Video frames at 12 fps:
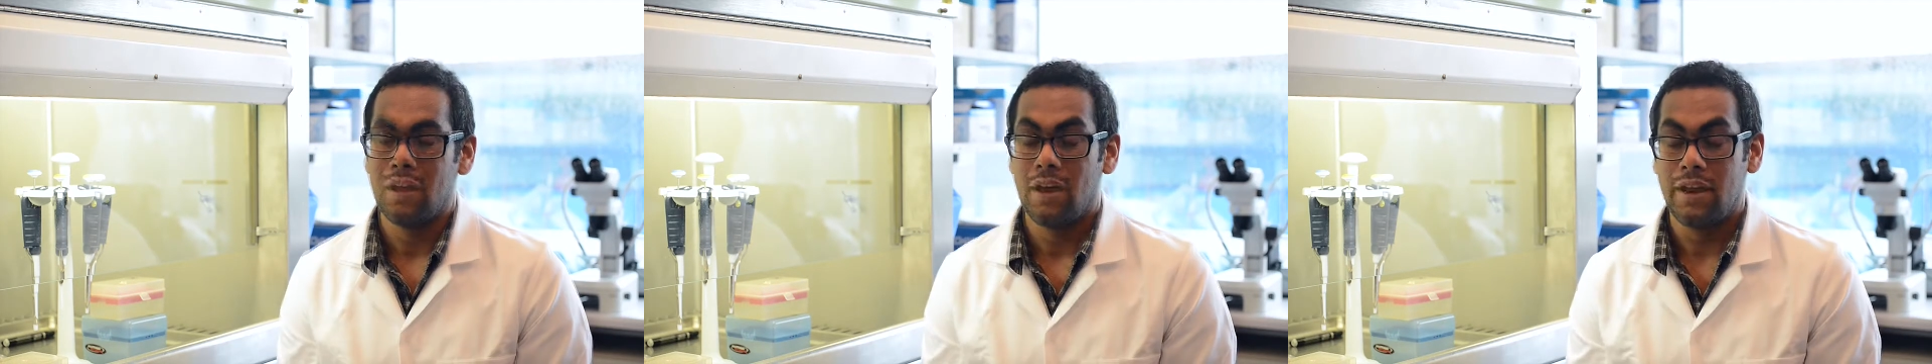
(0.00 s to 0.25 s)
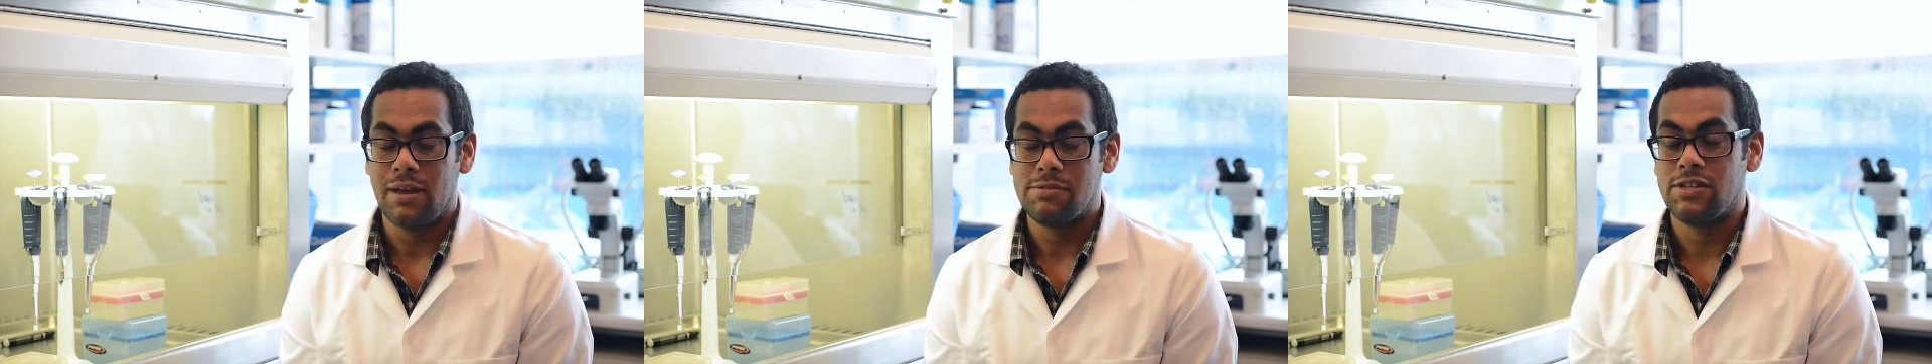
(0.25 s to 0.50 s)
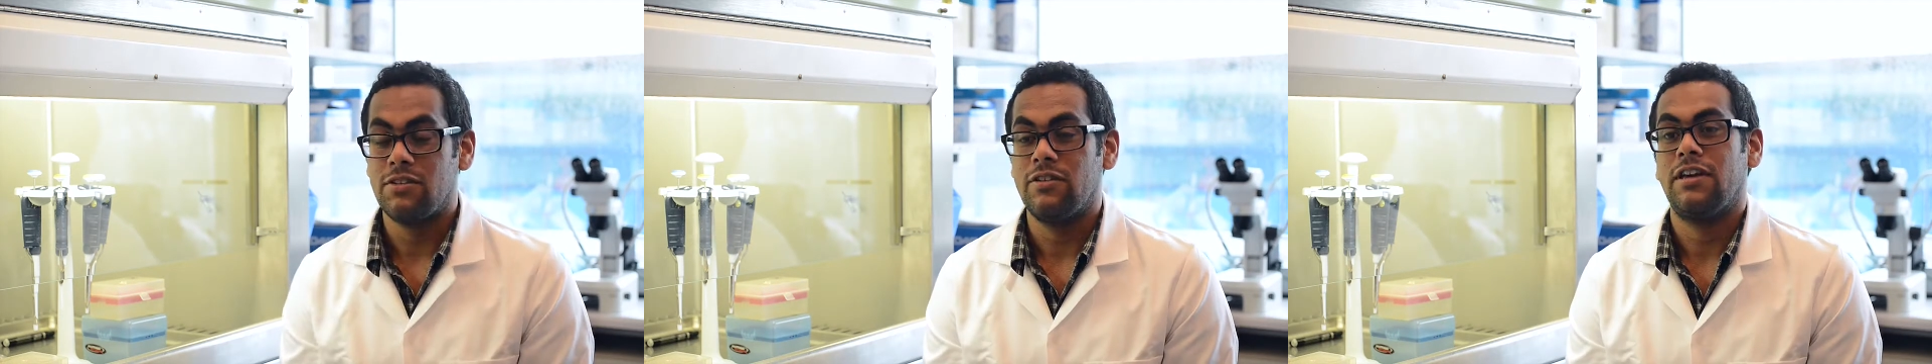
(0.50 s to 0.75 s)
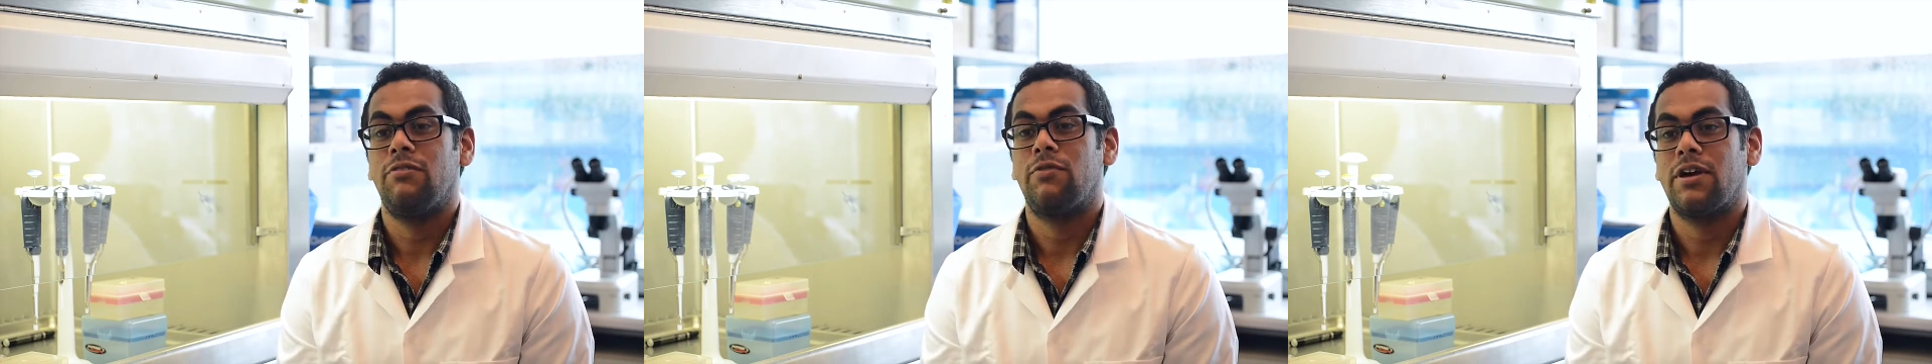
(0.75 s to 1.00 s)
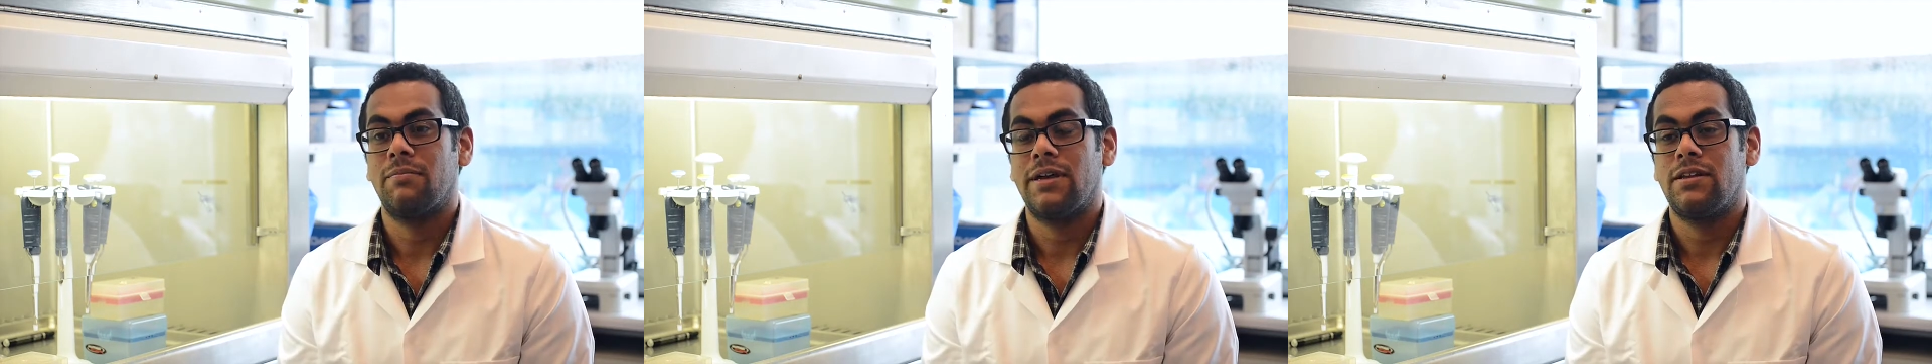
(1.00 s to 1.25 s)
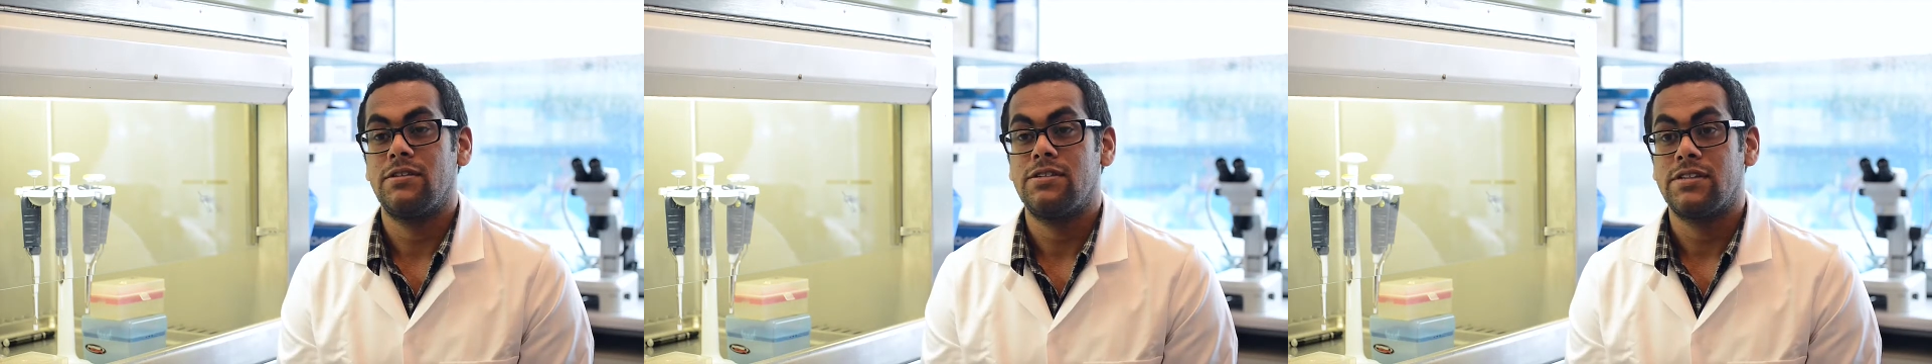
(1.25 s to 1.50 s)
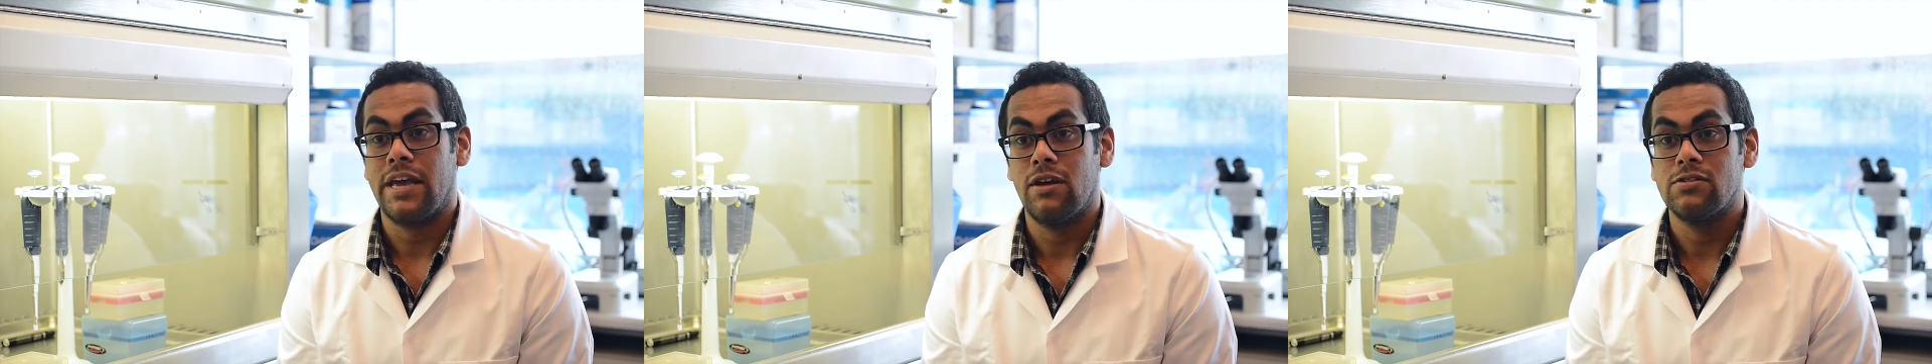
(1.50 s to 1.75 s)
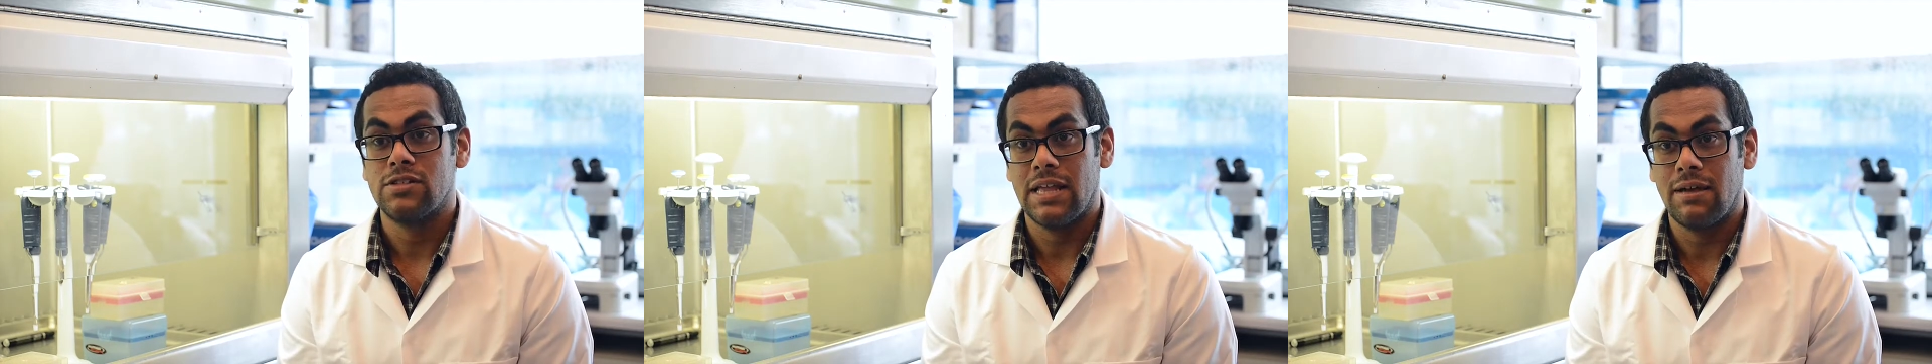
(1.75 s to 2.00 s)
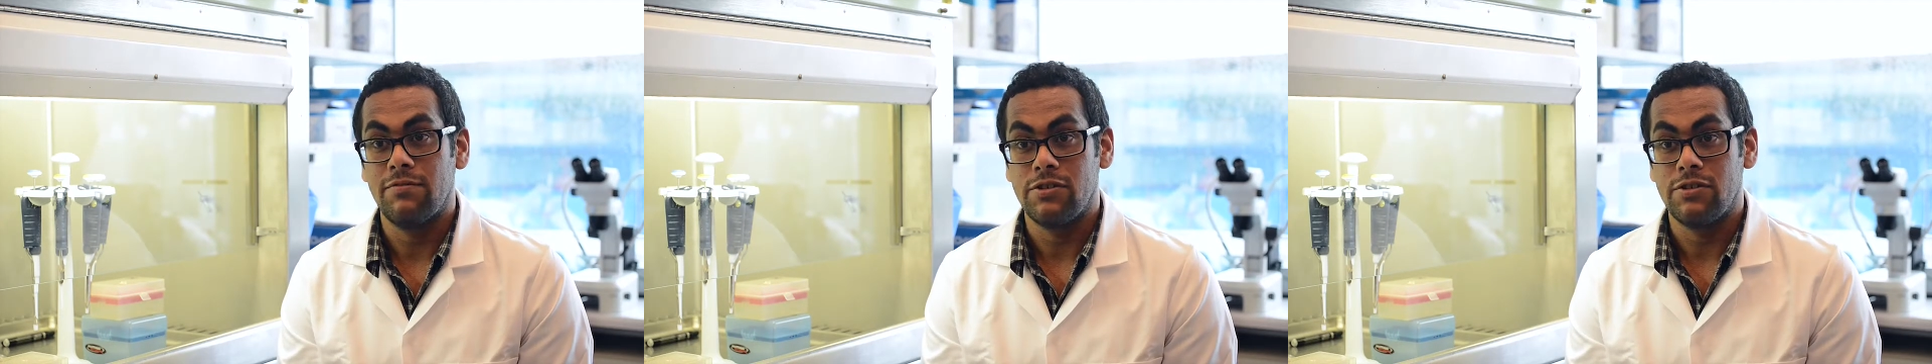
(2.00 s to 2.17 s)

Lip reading: I'd absolutely recommend Gail's lab for